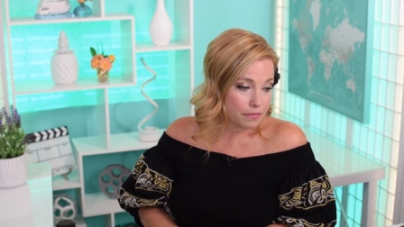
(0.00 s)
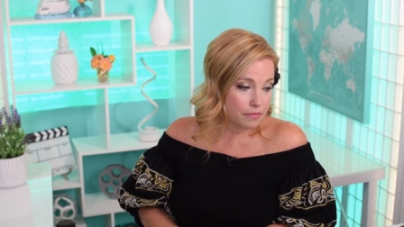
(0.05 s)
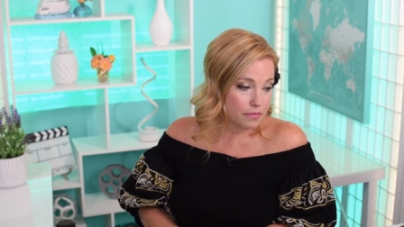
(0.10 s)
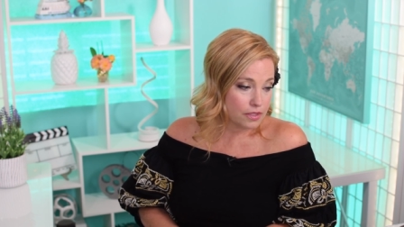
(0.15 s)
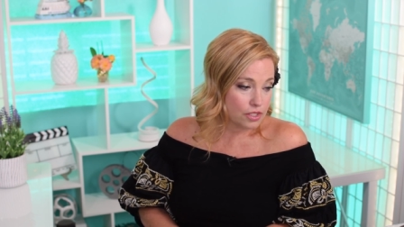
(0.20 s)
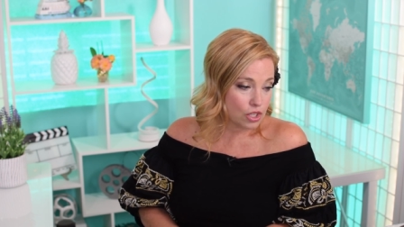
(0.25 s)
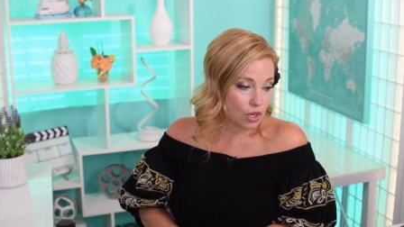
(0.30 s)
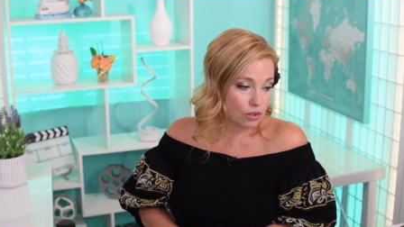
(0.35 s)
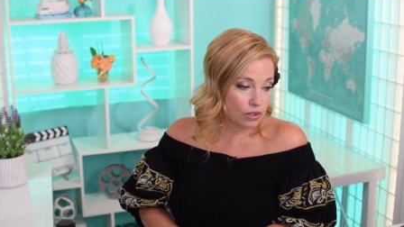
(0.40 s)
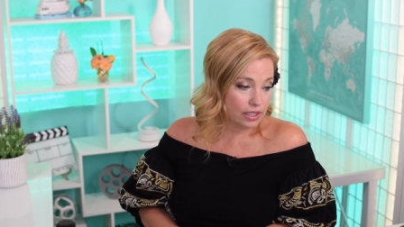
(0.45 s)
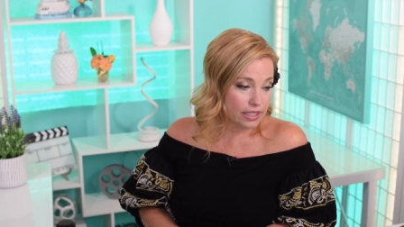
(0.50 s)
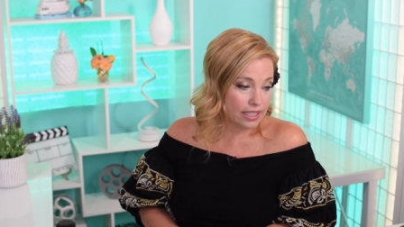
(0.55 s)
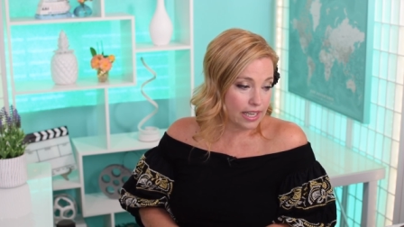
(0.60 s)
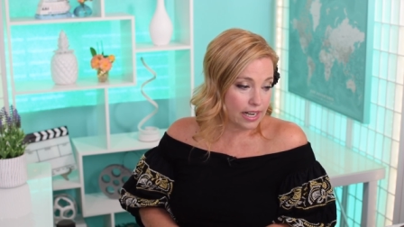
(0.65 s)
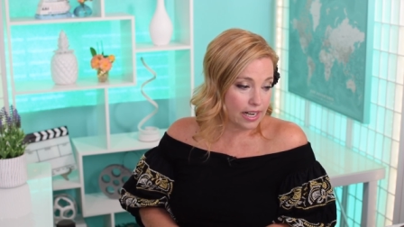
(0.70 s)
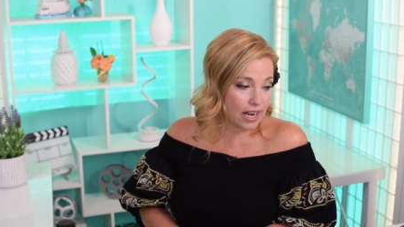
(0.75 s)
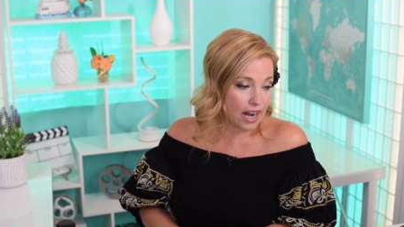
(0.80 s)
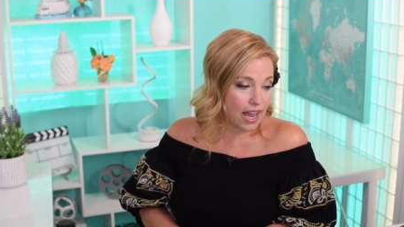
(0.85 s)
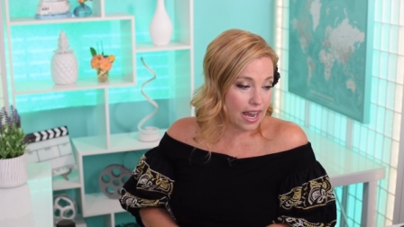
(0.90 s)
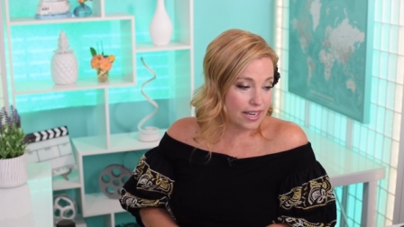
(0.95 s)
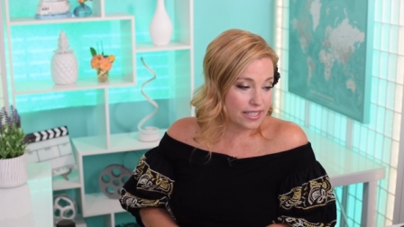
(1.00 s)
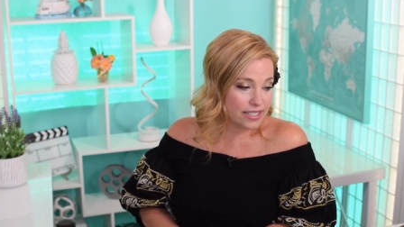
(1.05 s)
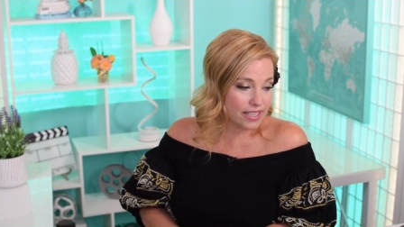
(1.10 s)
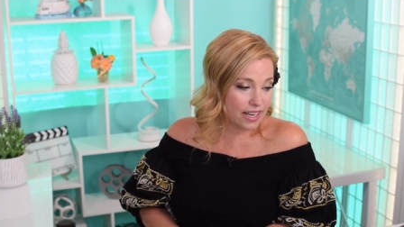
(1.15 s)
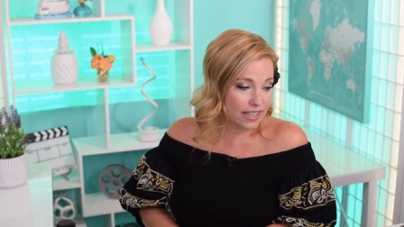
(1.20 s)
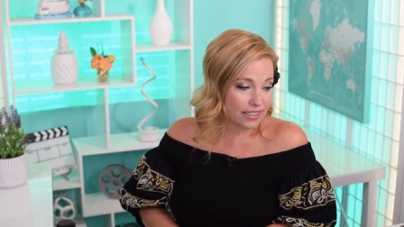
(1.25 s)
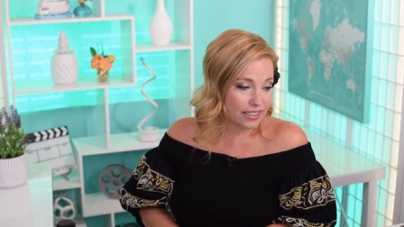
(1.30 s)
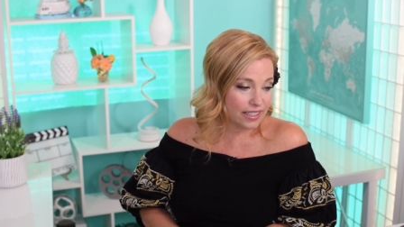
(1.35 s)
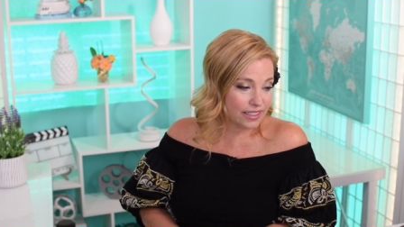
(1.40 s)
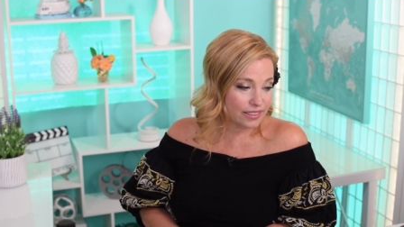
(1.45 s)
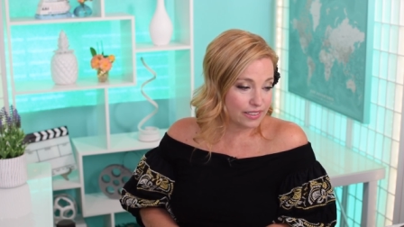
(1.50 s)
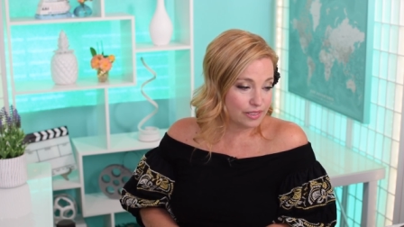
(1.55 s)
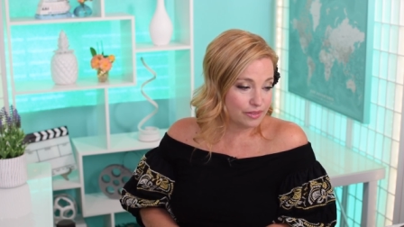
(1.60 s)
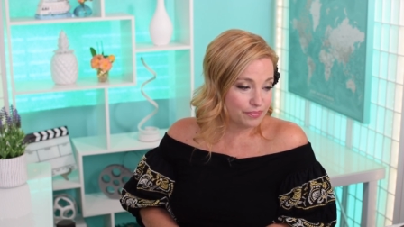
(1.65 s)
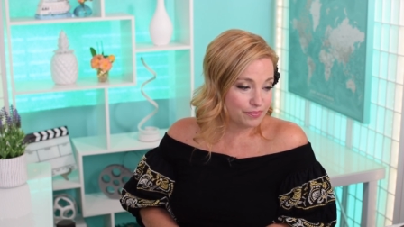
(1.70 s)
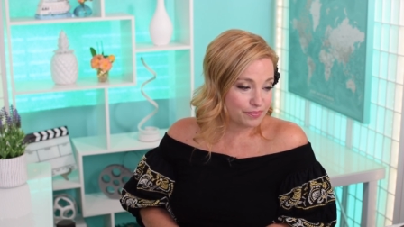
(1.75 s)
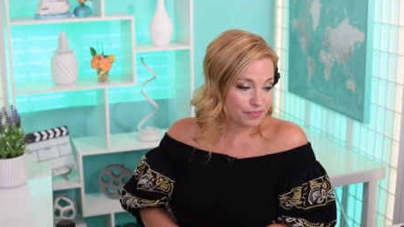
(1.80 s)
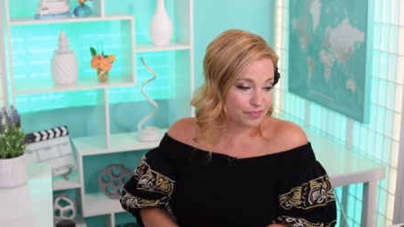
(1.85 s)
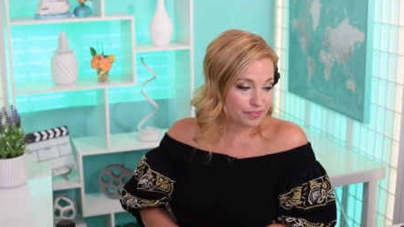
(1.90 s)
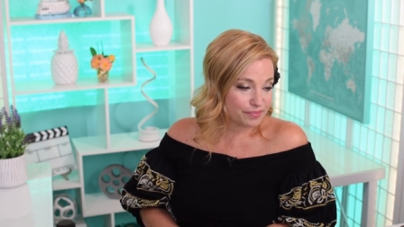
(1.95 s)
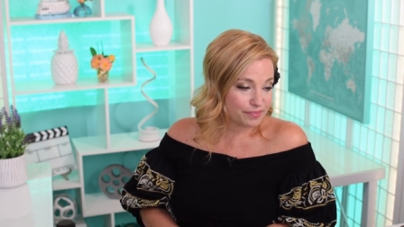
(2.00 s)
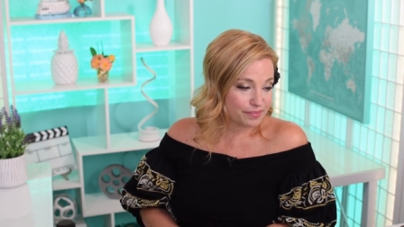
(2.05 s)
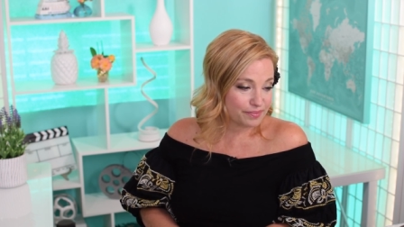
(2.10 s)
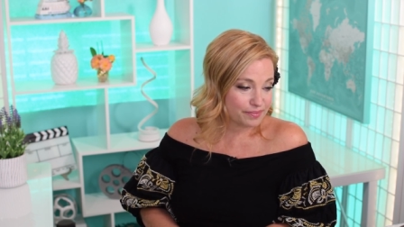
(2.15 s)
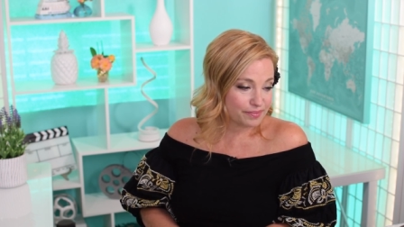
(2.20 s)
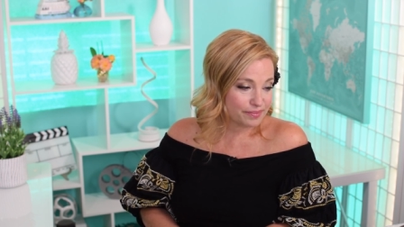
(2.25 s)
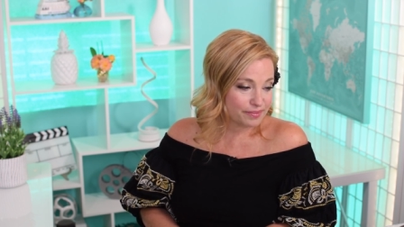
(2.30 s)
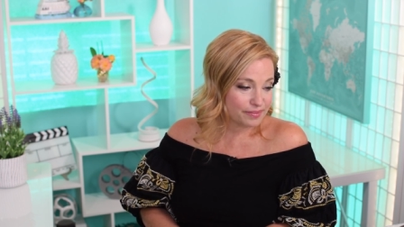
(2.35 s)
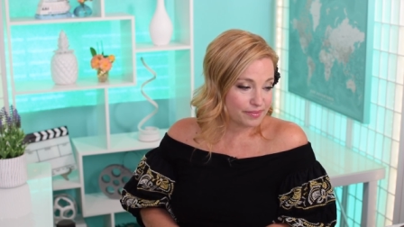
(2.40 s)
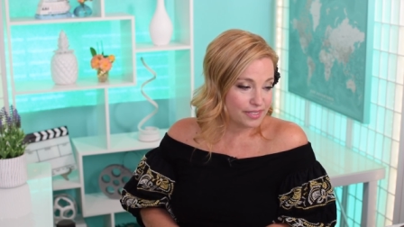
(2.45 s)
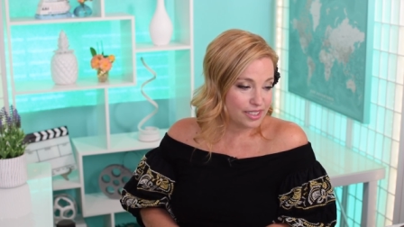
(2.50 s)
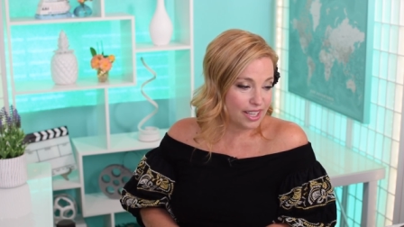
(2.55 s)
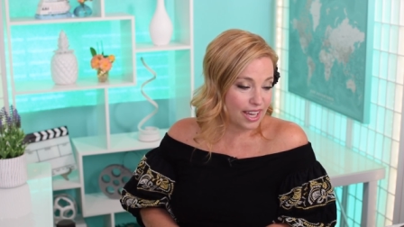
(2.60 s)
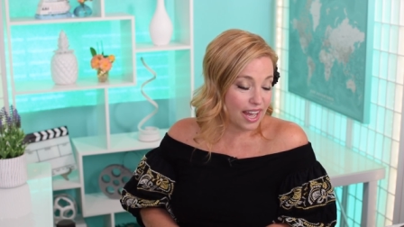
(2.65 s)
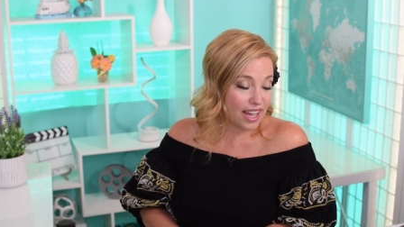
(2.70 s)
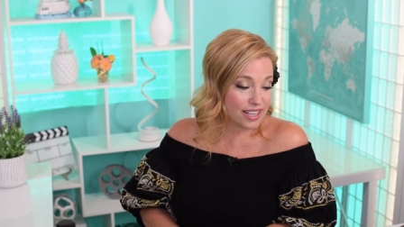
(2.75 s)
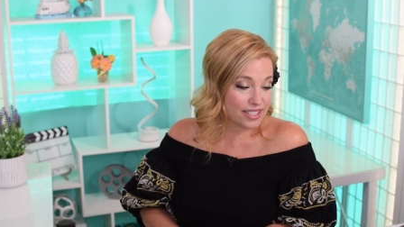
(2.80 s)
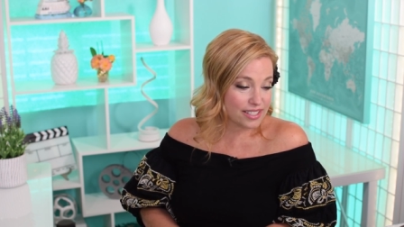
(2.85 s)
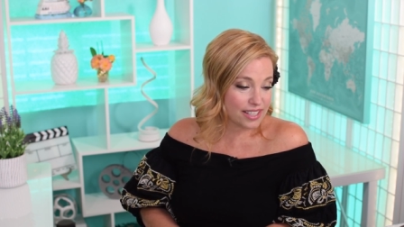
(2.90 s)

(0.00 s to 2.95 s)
Totally get it. Hi, Danielle. Yes,